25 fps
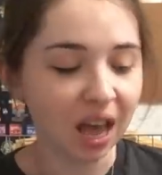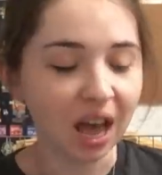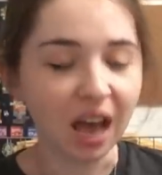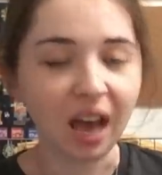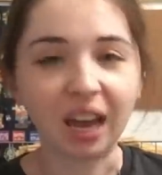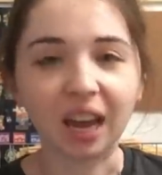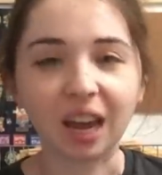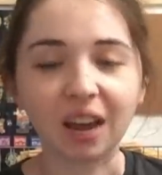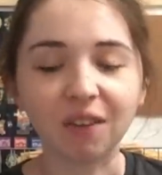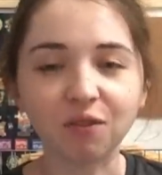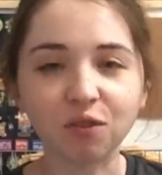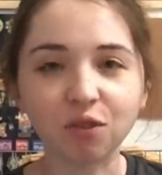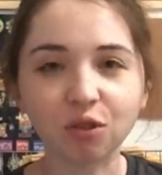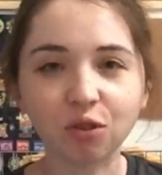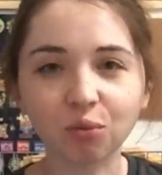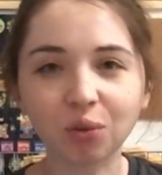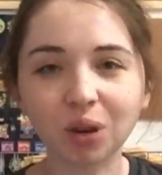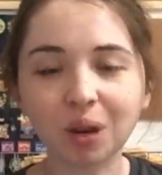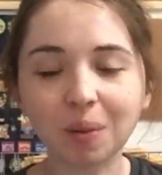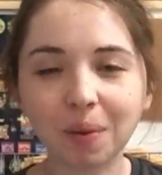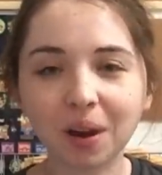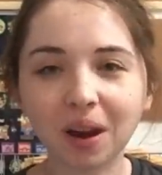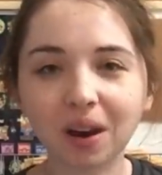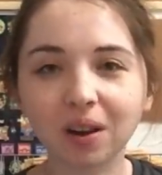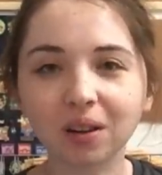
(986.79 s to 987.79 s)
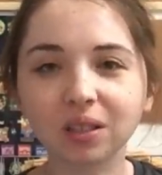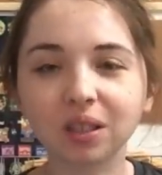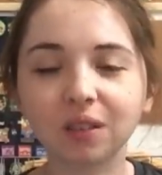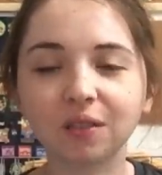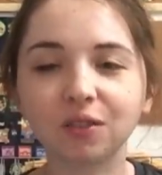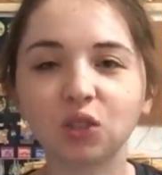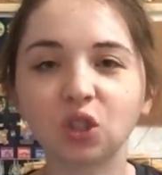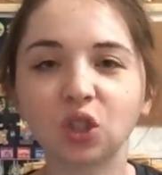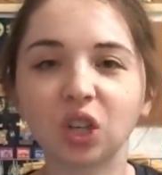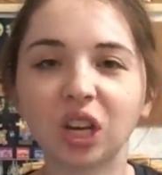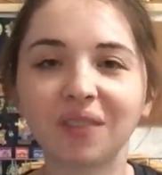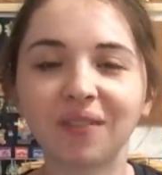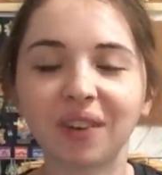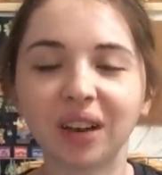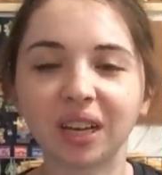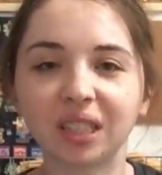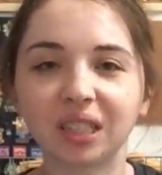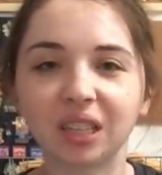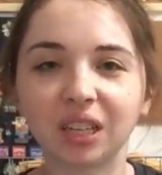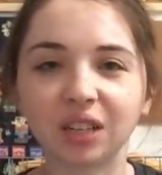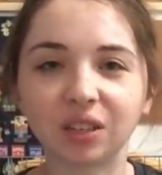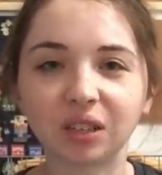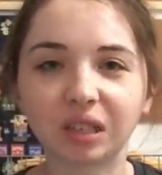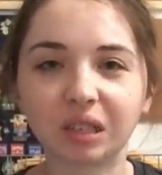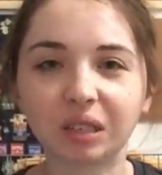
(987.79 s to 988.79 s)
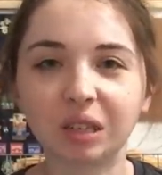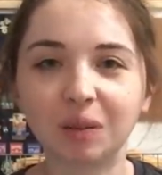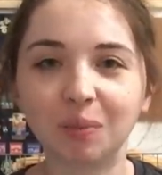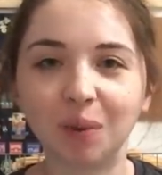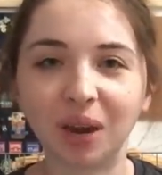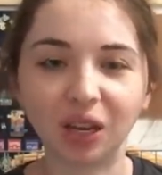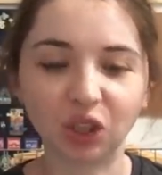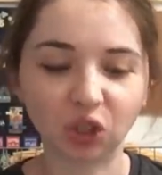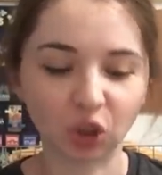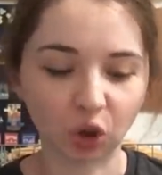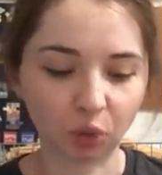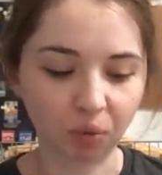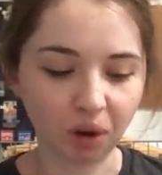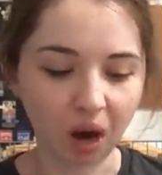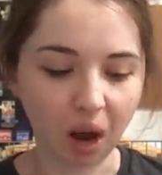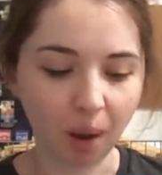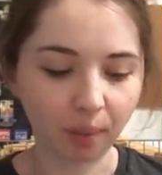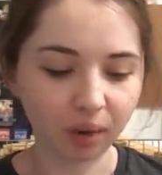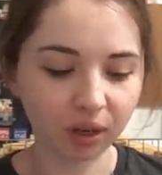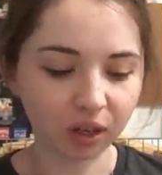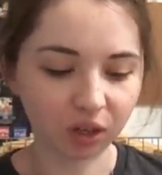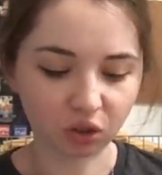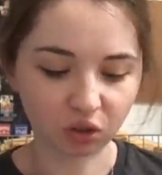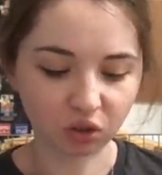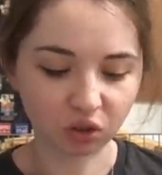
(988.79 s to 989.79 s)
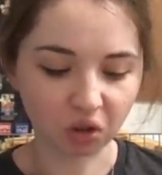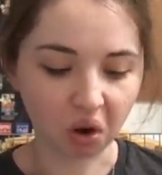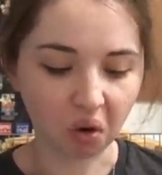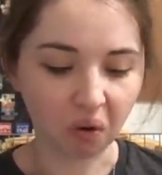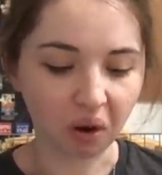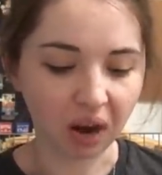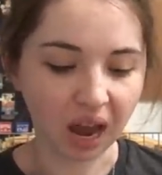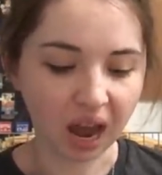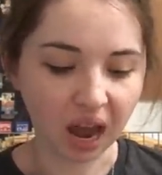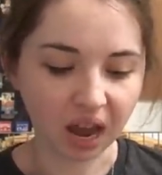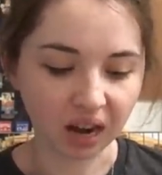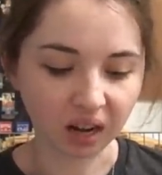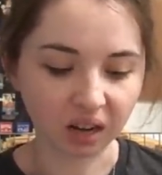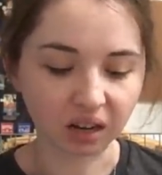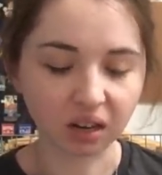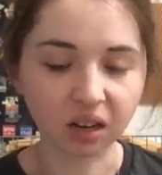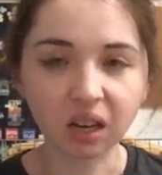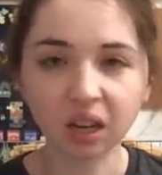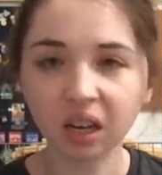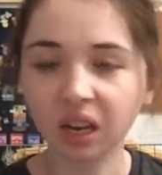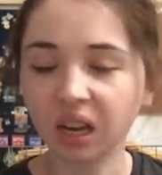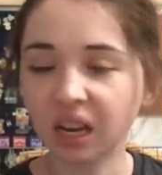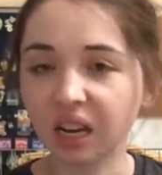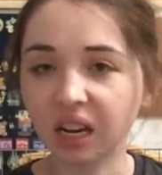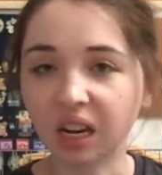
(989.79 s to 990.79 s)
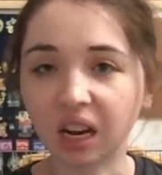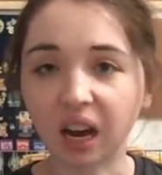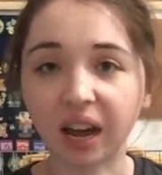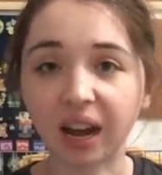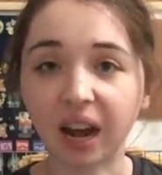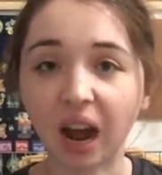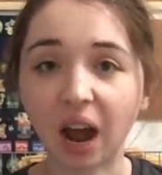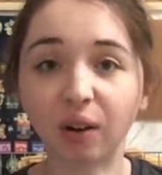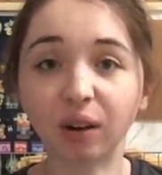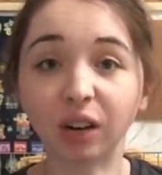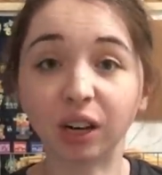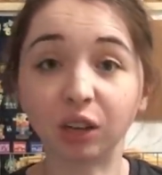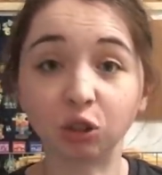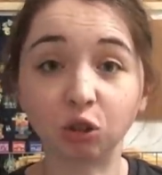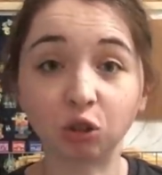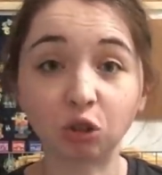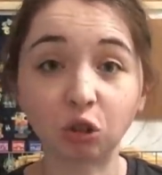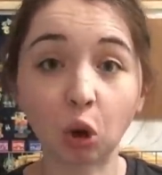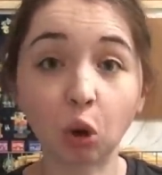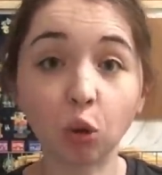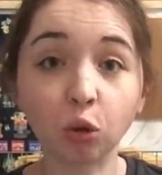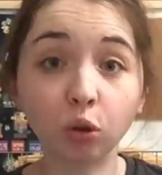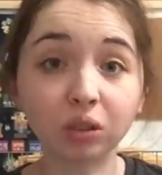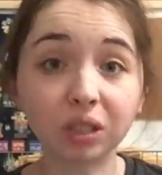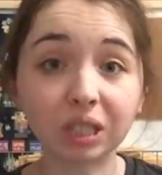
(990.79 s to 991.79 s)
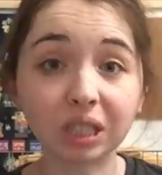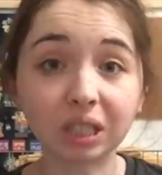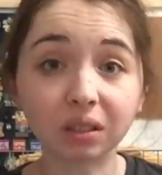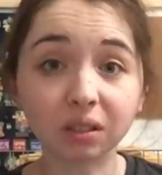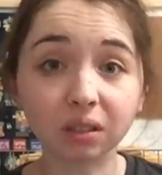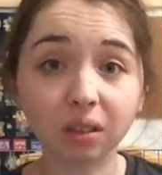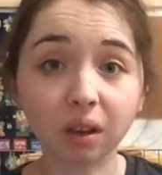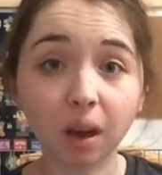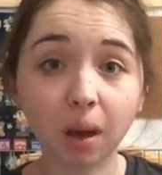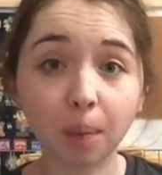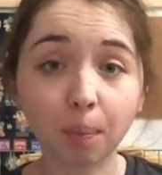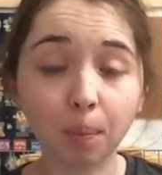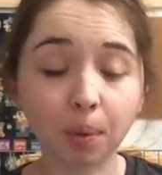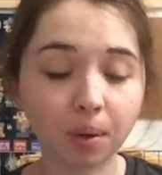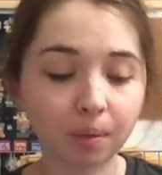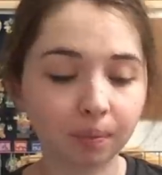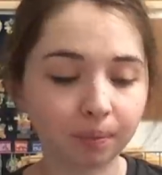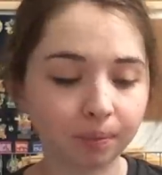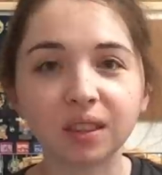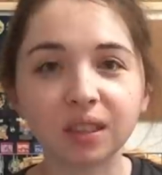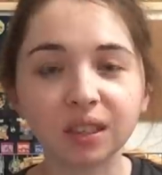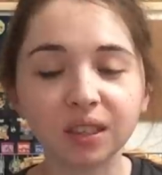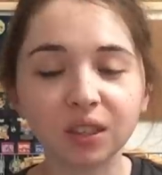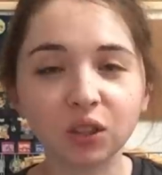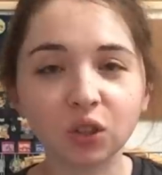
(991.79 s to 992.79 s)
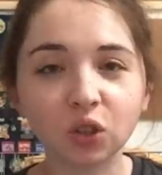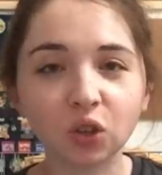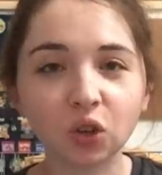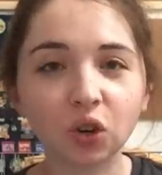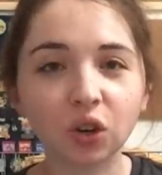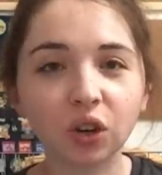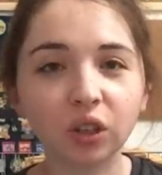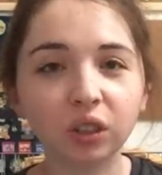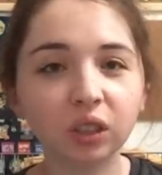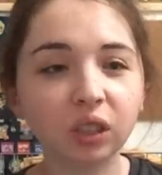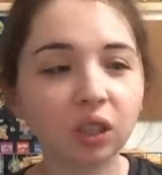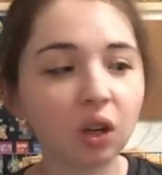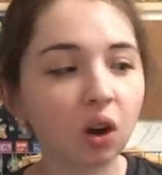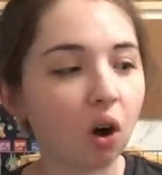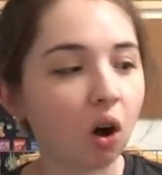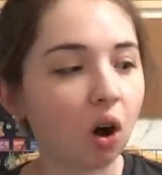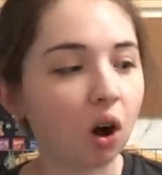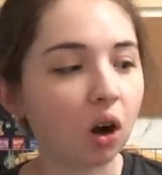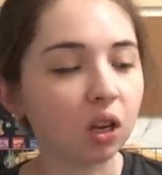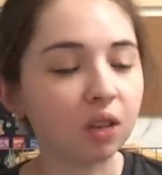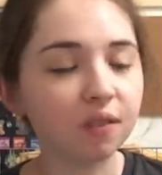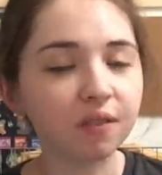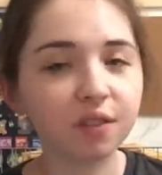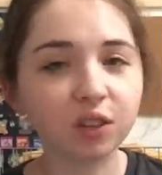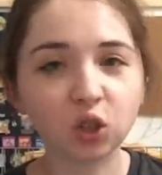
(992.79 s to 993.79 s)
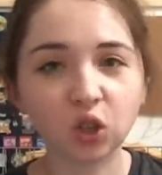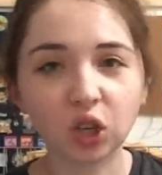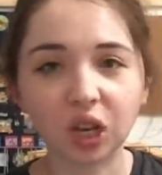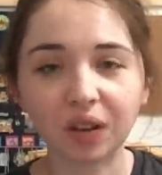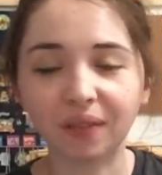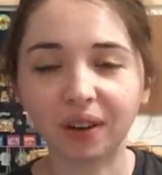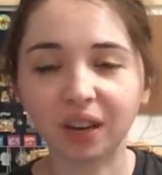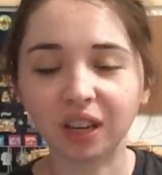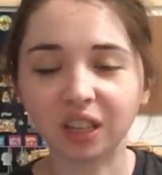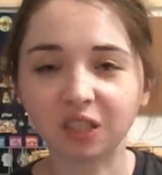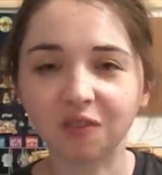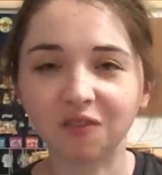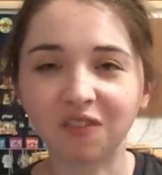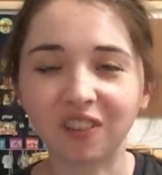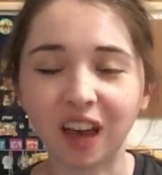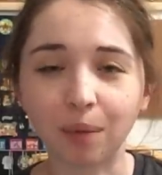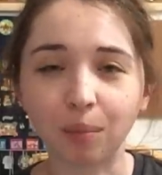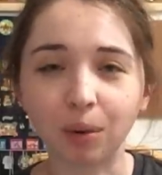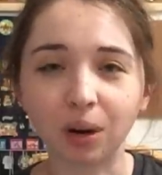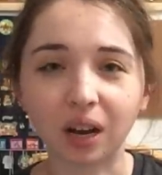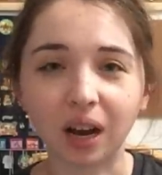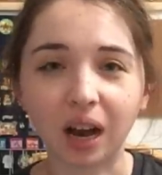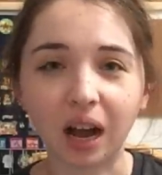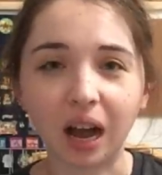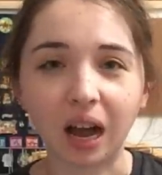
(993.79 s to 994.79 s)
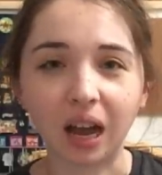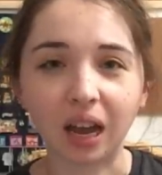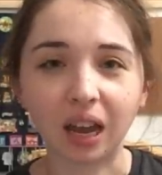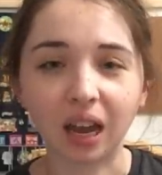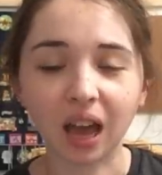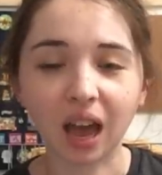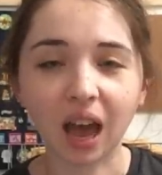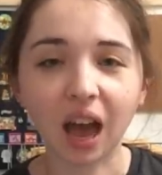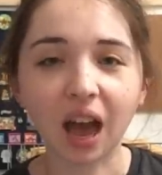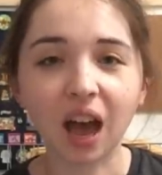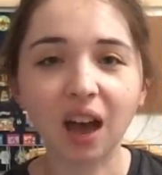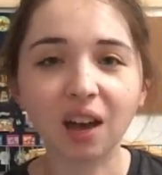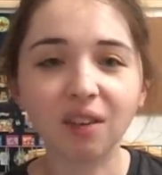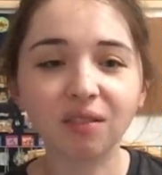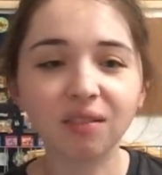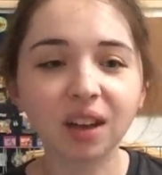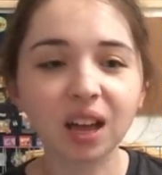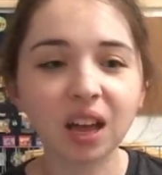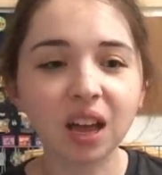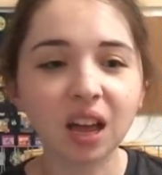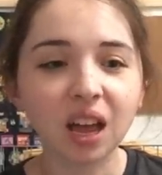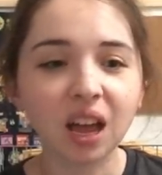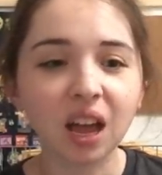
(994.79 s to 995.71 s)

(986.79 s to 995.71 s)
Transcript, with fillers: I have three pairs of shave ice ears to make, so I'll probably just go ahead and cut out and sew those ears up. This is currently all of the shave ice fabric I have.